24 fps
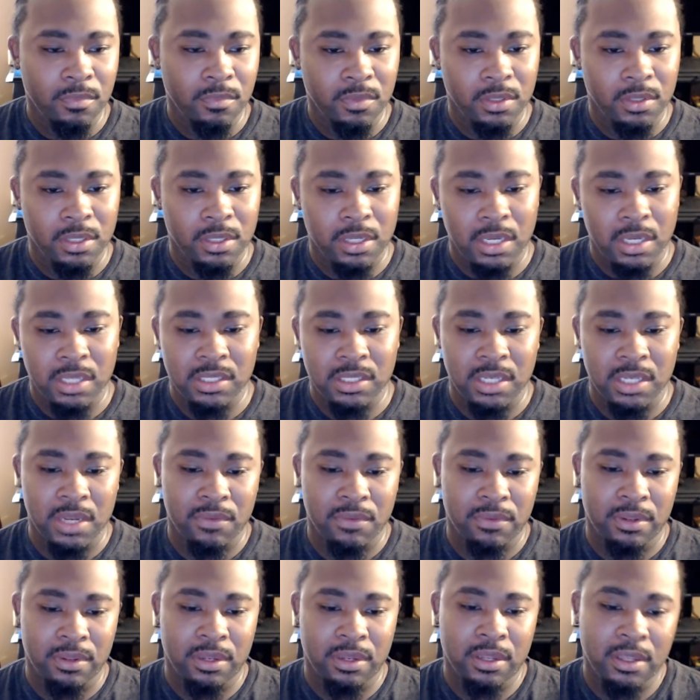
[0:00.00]
it's
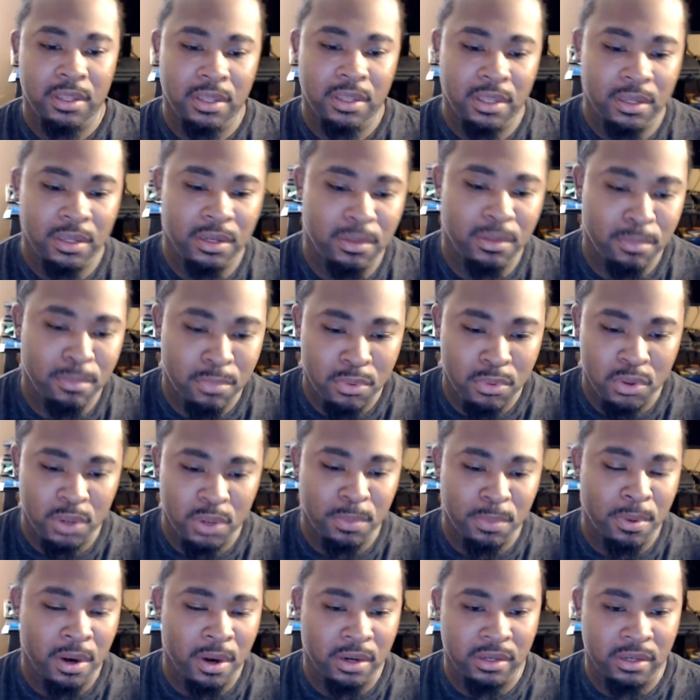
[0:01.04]
giving the
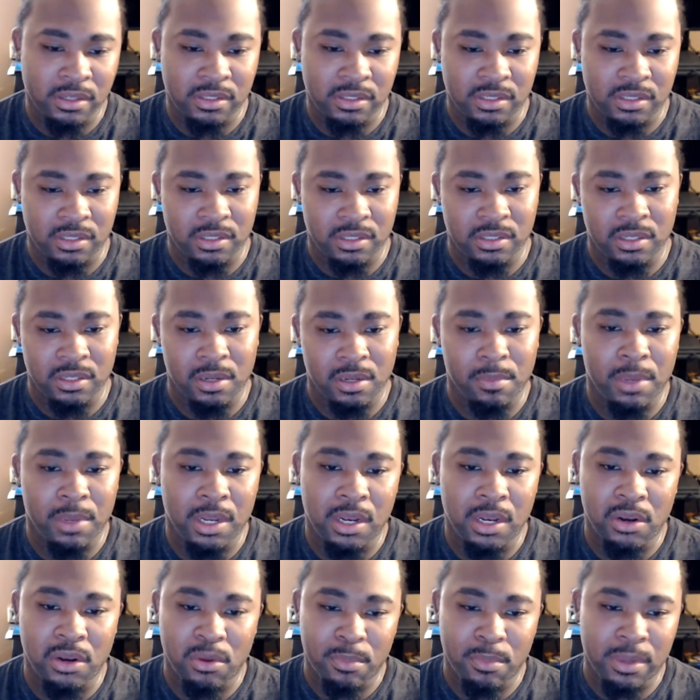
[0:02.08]
board partners a
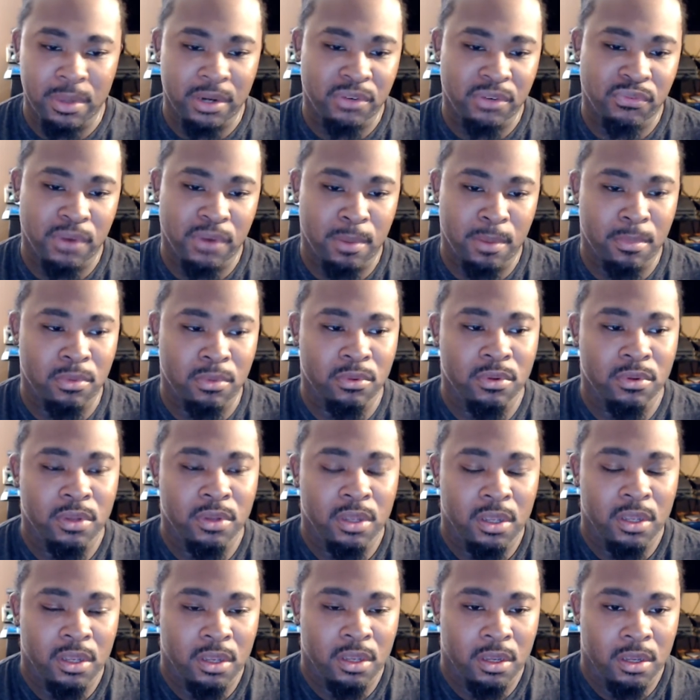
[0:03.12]
little bit of trouble
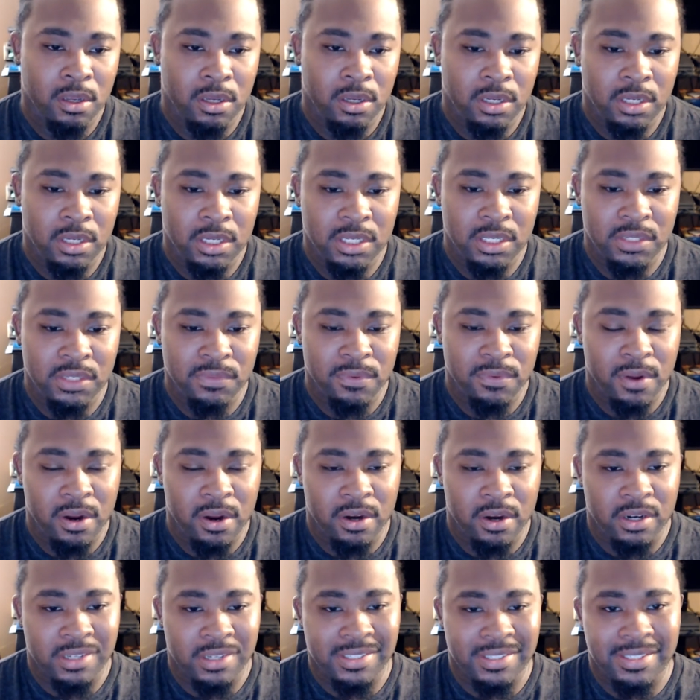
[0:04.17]
as
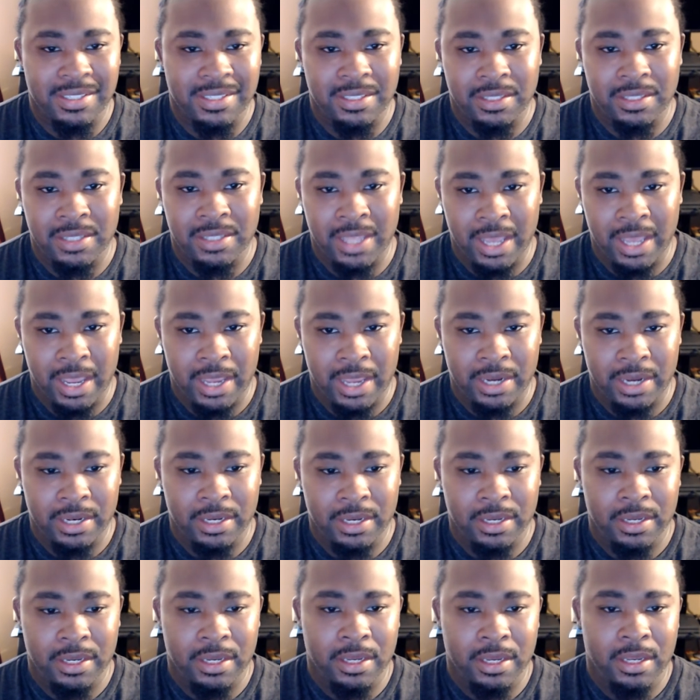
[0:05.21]
far as that.
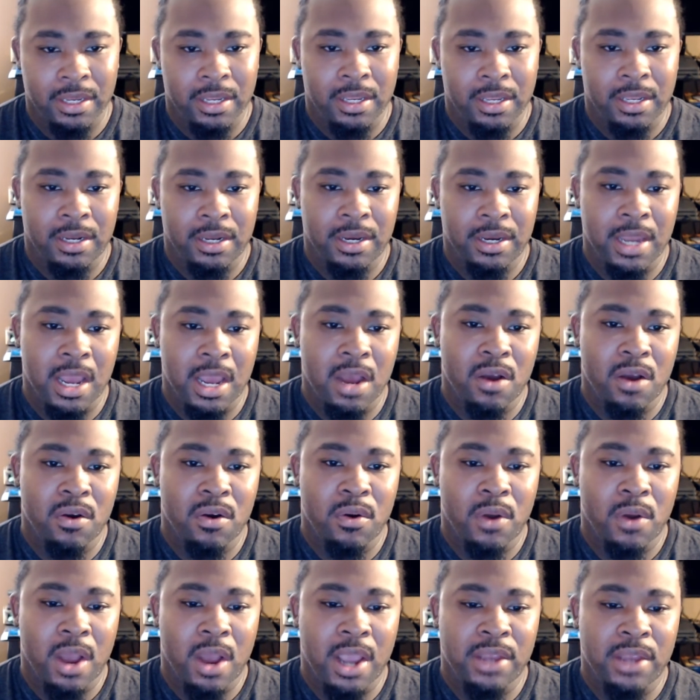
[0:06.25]

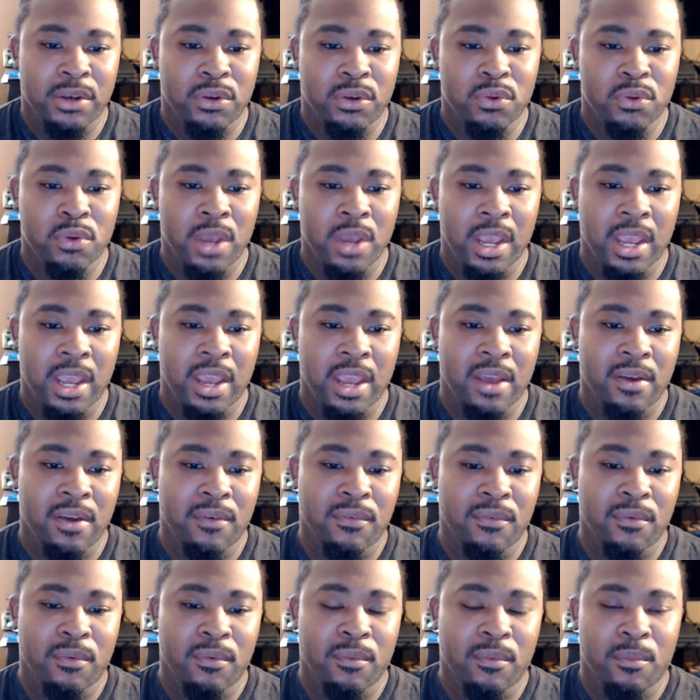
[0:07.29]
Now I do
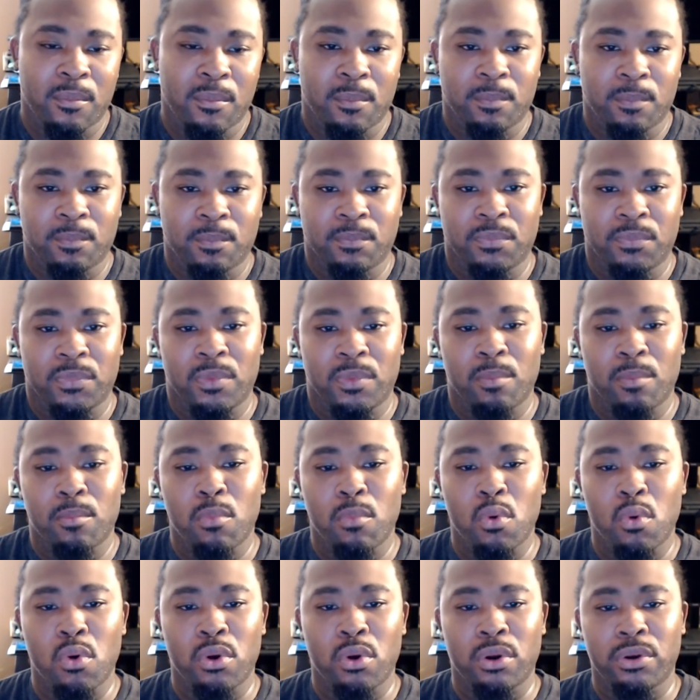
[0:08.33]
have
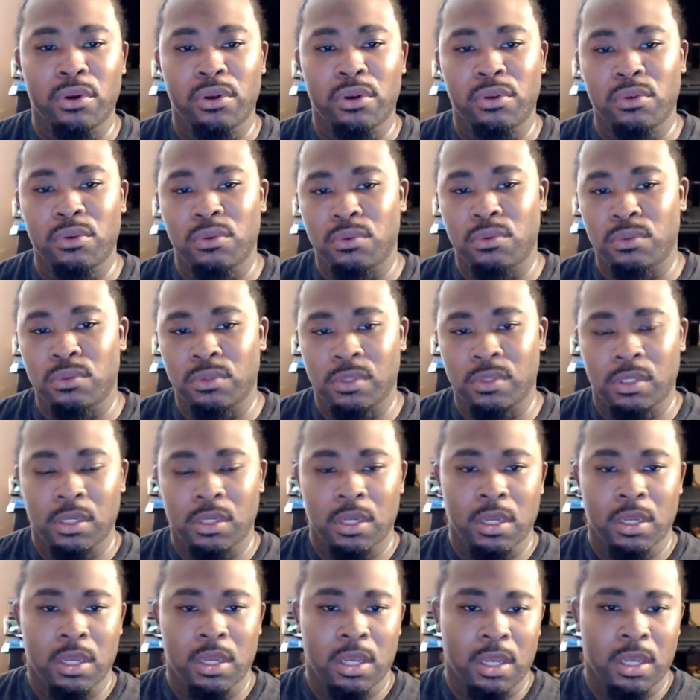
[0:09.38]
more news
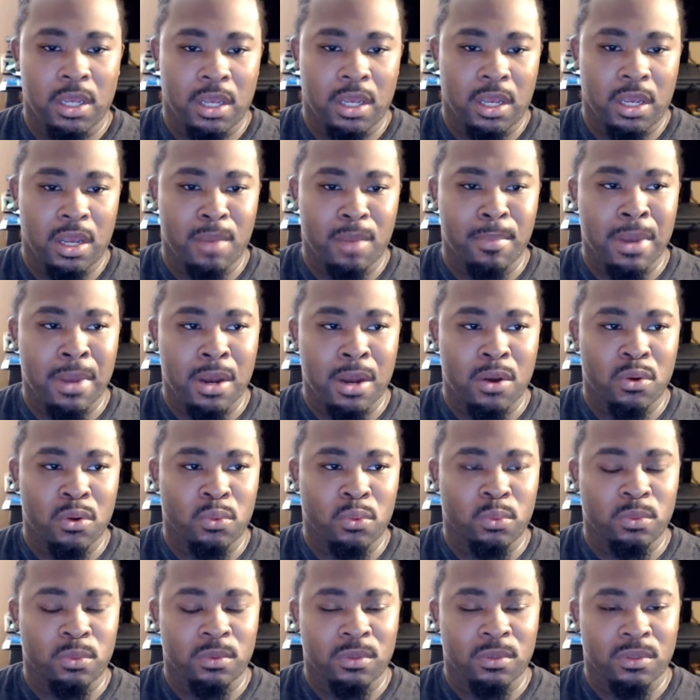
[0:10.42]

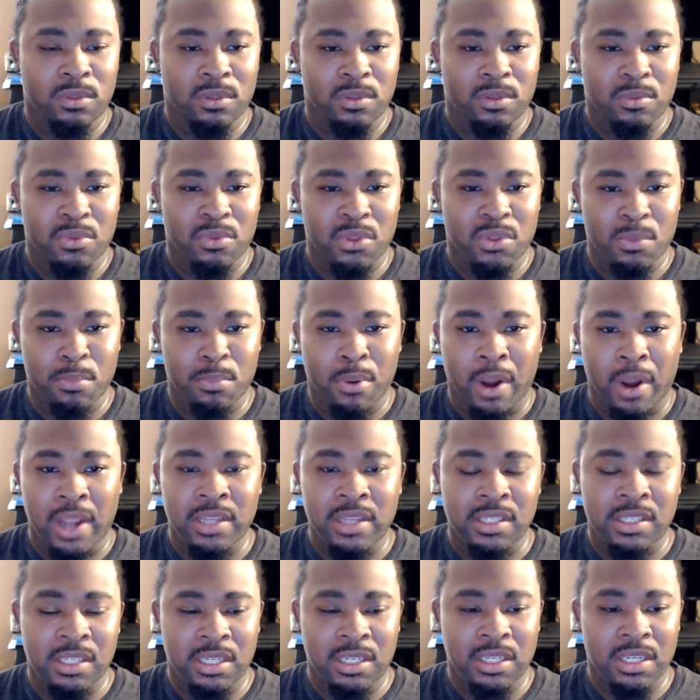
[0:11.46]
about the
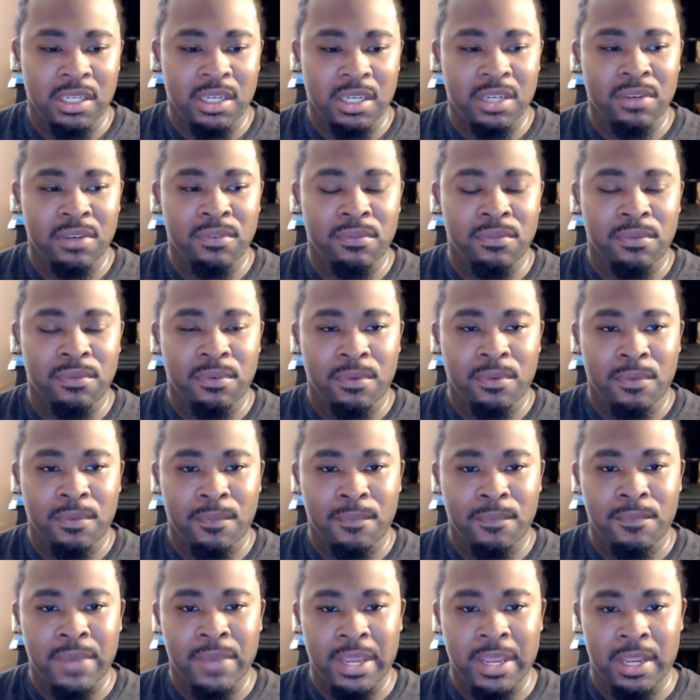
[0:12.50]
pricing of
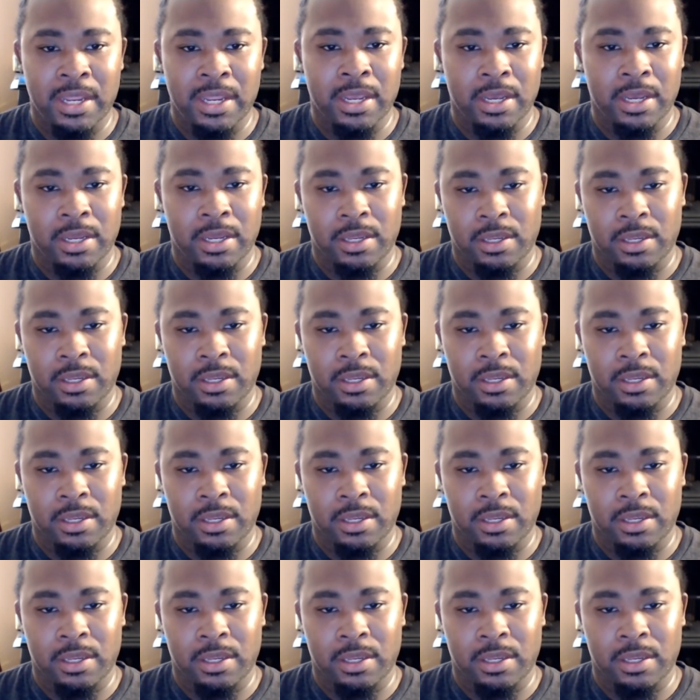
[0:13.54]
Vega,